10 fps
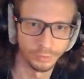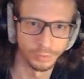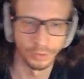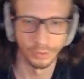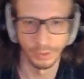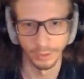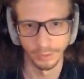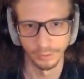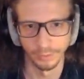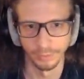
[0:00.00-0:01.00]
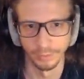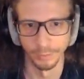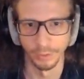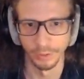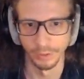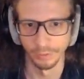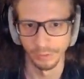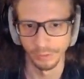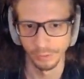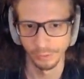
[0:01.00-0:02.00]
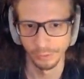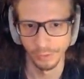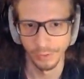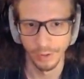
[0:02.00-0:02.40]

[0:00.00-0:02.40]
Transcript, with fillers: We'll call that ad set remarketing visitors.